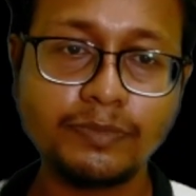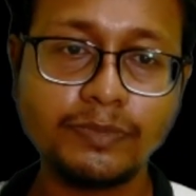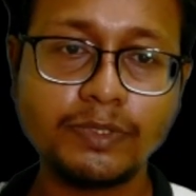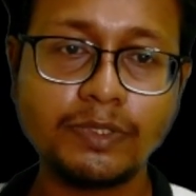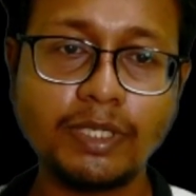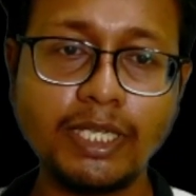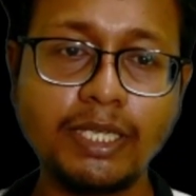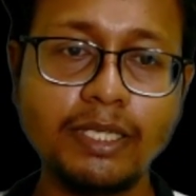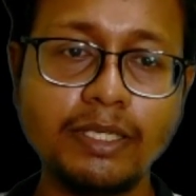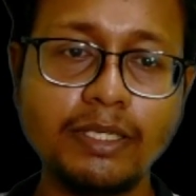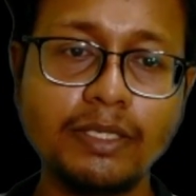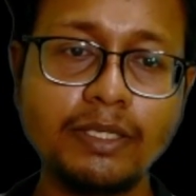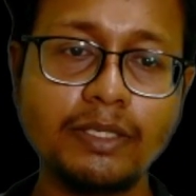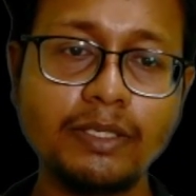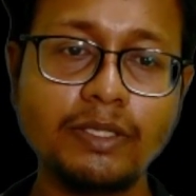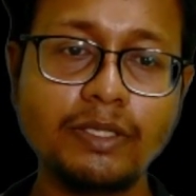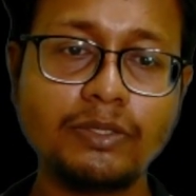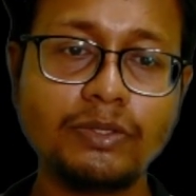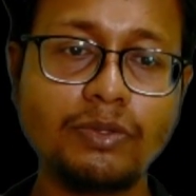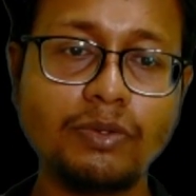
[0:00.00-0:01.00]
Okay,
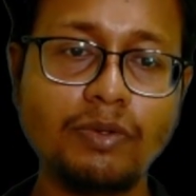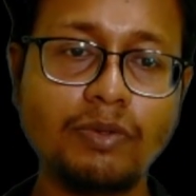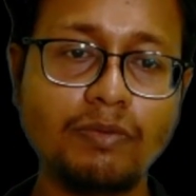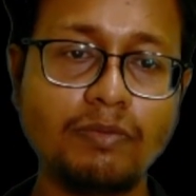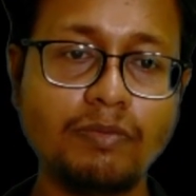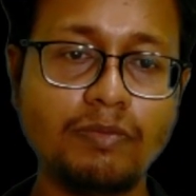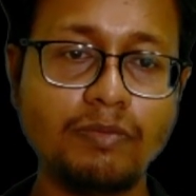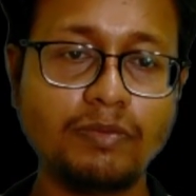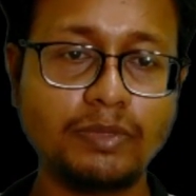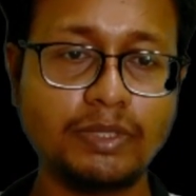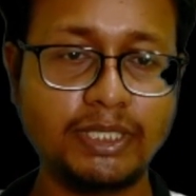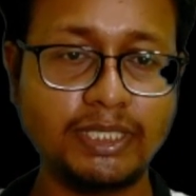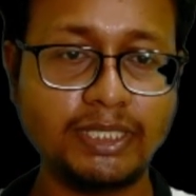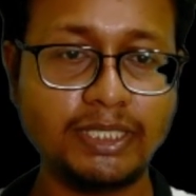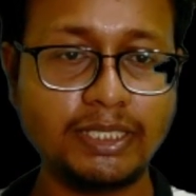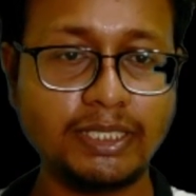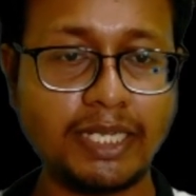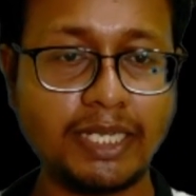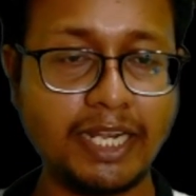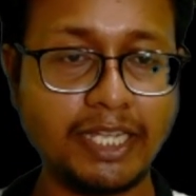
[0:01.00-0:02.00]
so this is
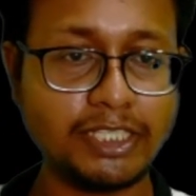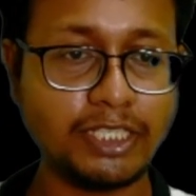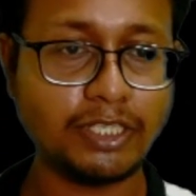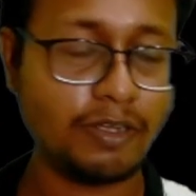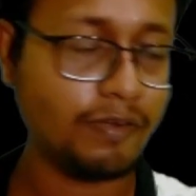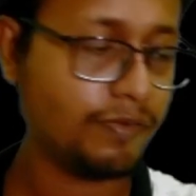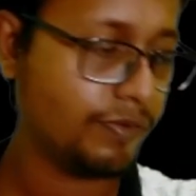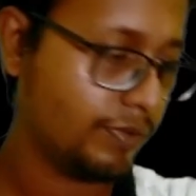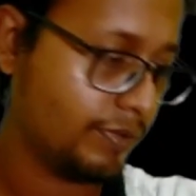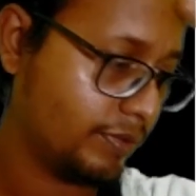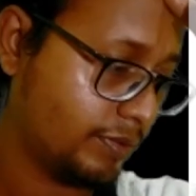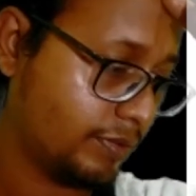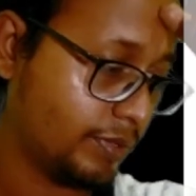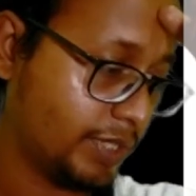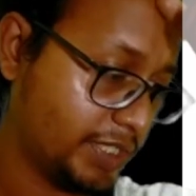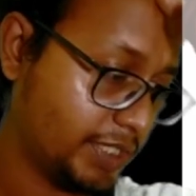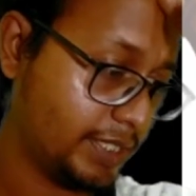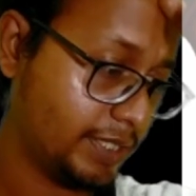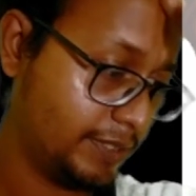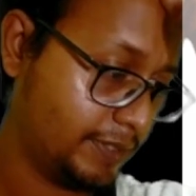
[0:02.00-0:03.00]
the direction of
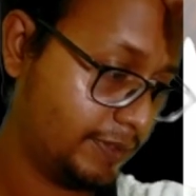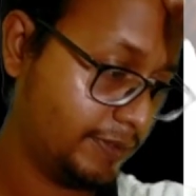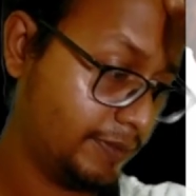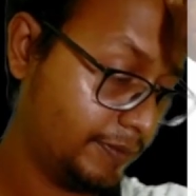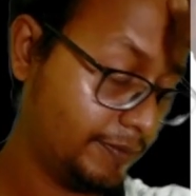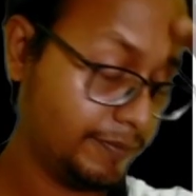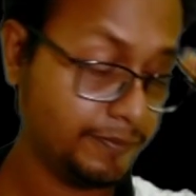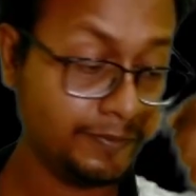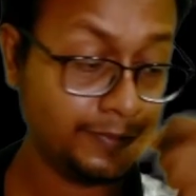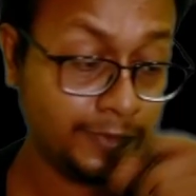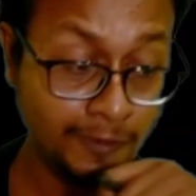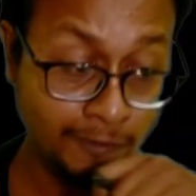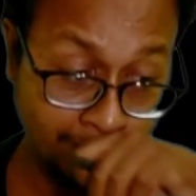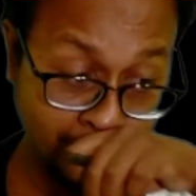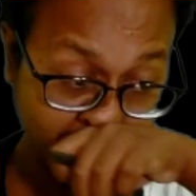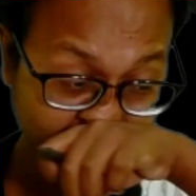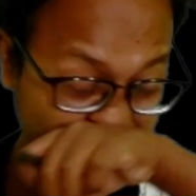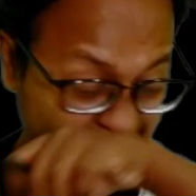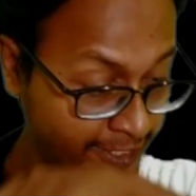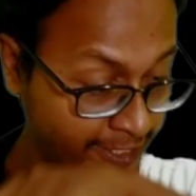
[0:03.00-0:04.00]
rotation. Yeah,
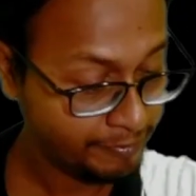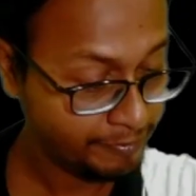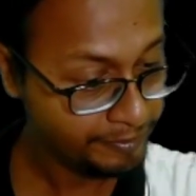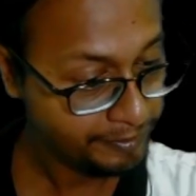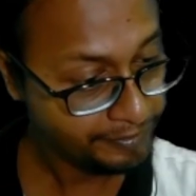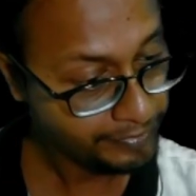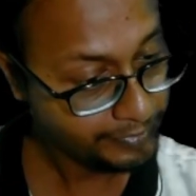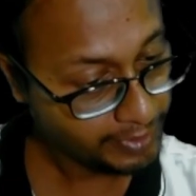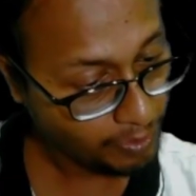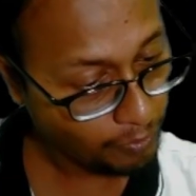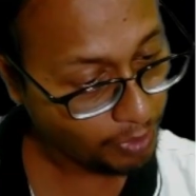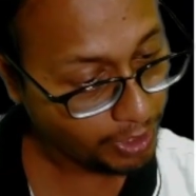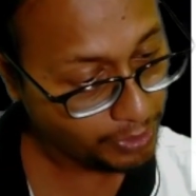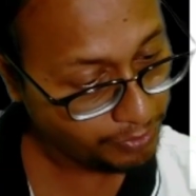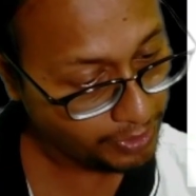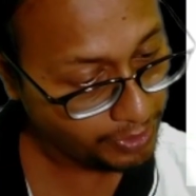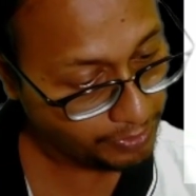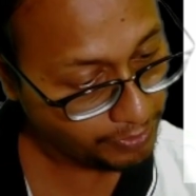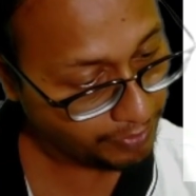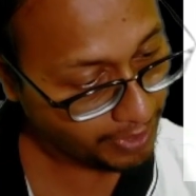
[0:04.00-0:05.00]
right. Now what we
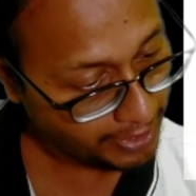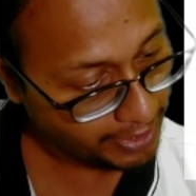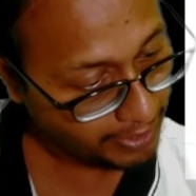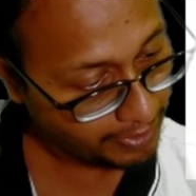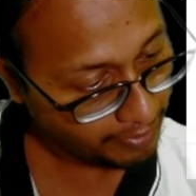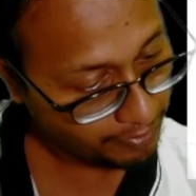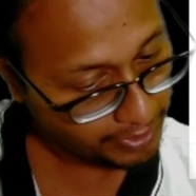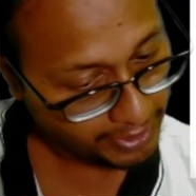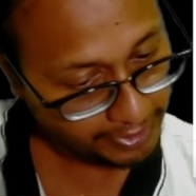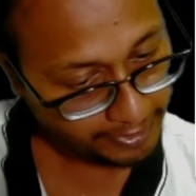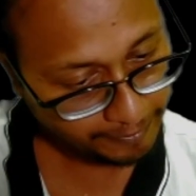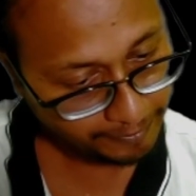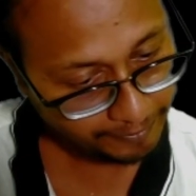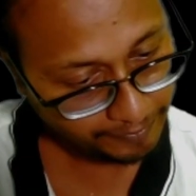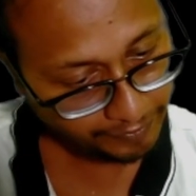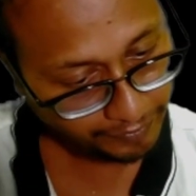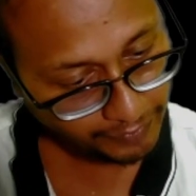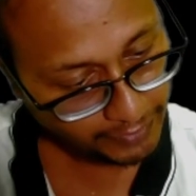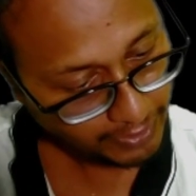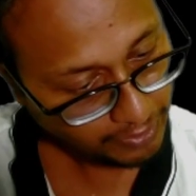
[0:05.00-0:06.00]
need to find it out here?
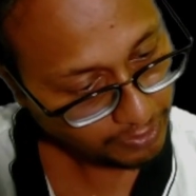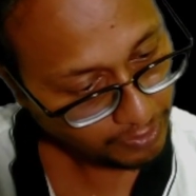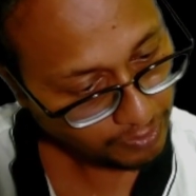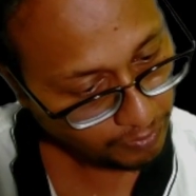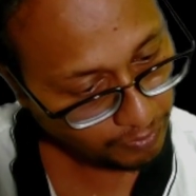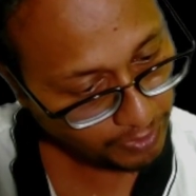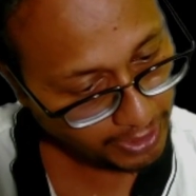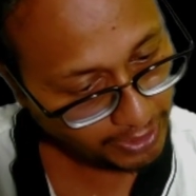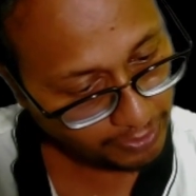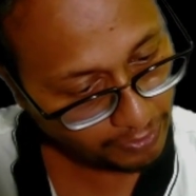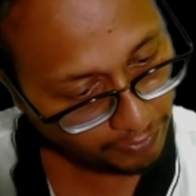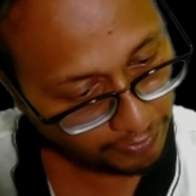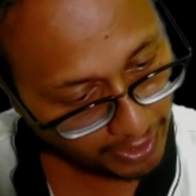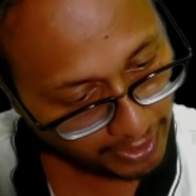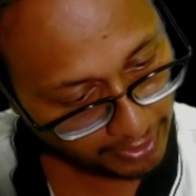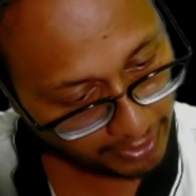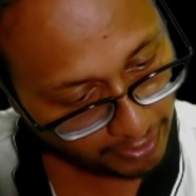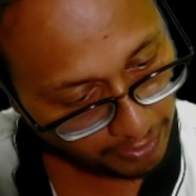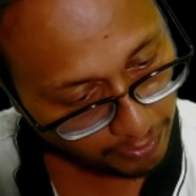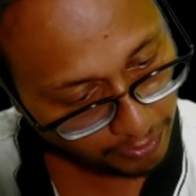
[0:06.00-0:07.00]
We need to
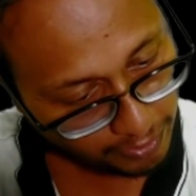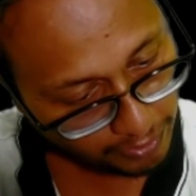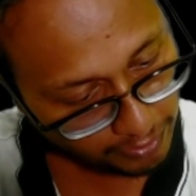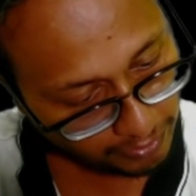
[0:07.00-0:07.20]
find out